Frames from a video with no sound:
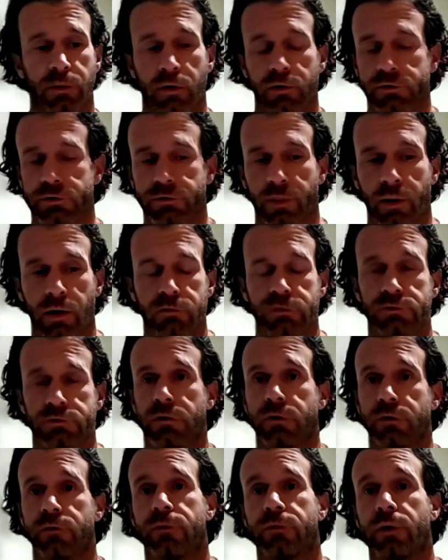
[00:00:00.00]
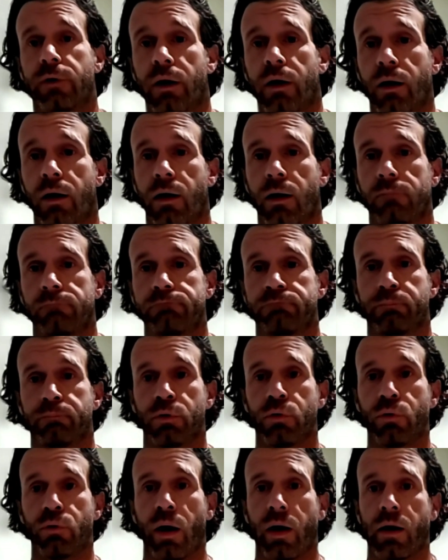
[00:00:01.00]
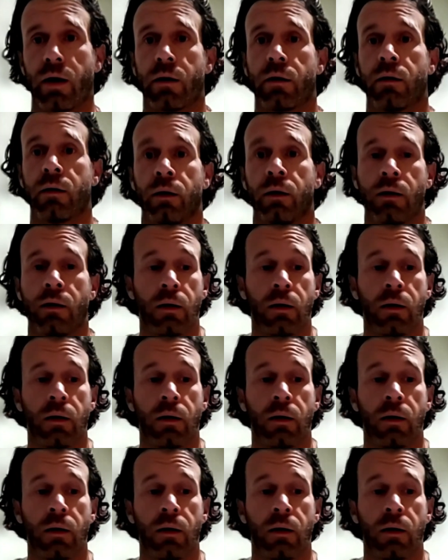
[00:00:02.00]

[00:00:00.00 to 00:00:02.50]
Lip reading: small spouts of blue